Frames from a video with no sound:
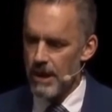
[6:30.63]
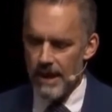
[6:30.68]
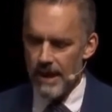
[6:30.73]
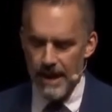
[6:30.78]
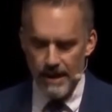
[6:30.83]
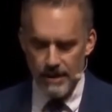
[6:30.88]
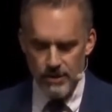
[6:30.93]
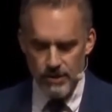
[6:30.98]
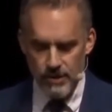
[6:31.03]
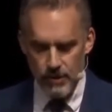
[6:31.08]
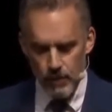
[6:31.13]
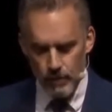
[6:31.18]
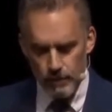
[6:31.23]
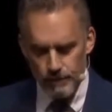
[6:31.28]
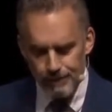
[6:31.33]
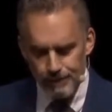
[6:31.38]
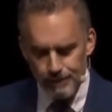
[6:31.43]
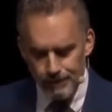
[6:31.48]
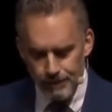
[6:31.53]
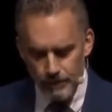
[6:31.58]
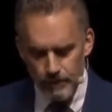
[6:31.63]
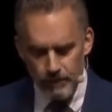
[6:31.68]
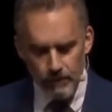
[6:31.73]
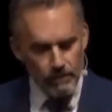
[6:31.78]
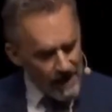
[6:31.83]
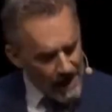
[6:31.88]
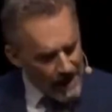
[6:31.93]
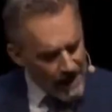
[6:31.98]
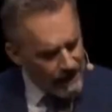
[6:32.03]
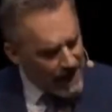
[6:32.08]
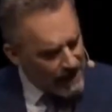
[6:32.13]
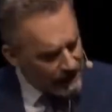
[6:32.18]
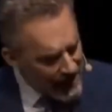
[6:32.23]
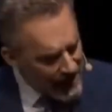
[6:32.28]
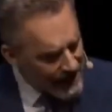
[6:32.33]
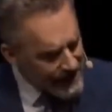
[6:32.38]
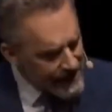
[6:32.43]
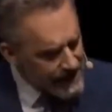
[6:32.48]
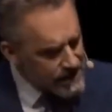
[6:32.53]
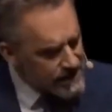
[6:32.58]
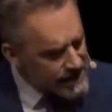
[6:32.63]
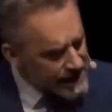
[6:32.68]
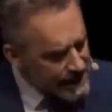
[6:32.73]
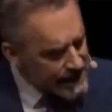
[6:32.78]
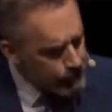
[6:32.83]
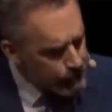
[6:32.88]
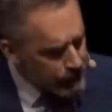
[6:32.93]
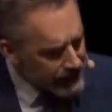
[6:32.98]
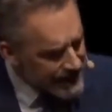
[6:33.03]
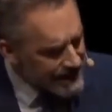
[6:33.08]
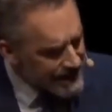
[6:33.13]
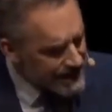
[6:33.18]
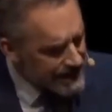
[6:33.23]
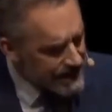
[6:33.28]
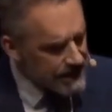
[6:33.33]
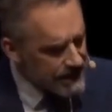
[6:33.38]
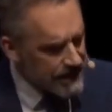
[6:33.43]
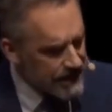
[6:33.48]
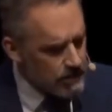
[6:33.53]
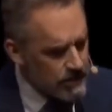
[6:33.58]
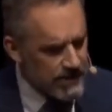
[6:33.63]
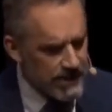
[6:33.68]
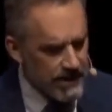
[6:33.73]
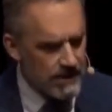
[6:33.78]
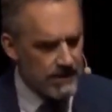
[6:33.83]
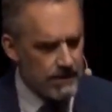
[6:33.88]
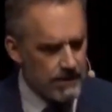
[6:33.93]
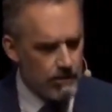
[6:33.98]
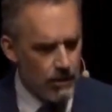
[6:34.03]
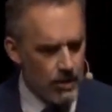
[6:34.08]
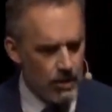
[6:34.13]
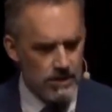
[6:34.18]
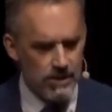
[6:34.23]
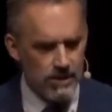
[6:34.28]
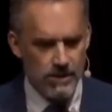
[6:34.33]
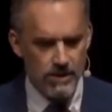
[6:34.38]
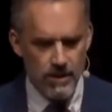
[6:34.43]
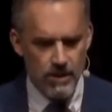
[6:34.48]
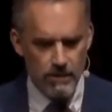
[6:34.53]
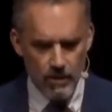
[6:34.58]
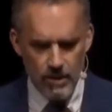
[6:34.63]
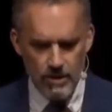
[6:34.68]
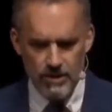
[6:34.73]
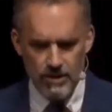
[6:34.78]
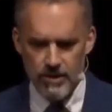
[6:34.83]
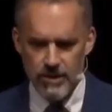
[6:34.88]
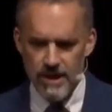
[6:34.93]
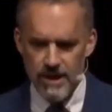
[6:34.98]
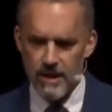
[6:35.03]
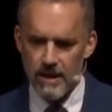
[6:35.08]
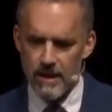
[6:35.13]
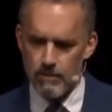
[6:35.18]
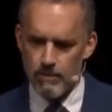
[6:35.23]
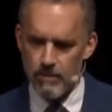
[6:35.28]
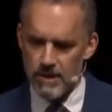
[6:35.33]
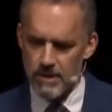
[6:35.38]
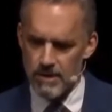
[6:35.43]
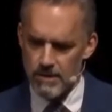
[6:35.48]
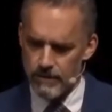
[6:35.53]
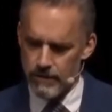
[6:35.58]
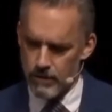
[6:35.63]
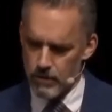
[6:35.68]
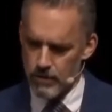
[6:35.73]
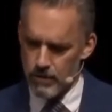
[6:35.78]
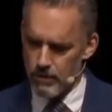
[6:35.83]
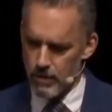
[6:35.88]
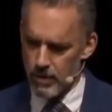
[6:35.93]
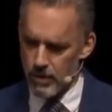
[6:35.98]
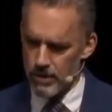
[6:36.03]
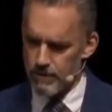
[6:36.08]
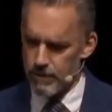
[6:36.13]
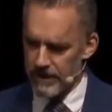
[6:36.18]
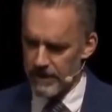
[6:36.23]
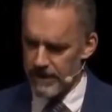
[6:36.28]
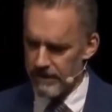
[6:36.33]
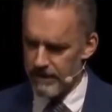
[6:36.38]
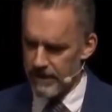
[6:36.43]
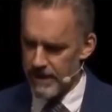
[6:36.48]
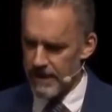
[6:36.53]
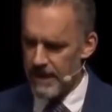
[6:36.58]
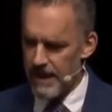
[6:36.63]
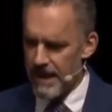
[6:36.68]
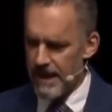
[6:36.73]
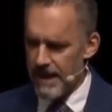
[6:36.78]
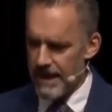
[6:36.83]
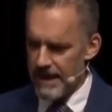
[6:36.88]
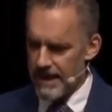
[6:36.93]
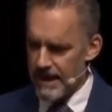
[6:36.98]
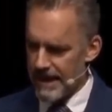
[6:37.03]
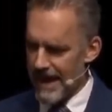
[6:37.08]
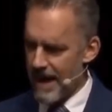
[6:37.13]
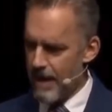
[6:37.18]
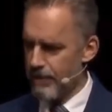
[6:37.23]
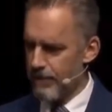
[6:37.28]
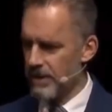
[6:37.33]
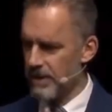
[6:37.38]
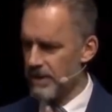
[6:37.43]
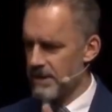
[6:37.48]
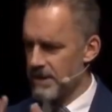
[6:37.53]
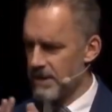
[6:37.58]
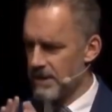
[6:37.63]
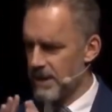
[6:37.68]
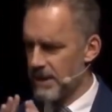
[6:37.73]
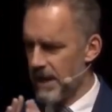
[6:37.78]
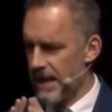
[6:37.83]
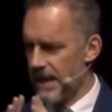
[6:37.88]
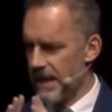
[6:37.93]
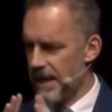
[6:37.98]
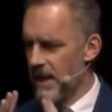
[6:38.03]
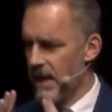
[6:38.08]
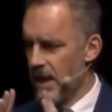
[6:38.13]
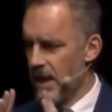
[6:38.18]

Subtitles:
And so, that is implicit in some sense in Marx's thinking, because of course Marx believed that in a capitalist society,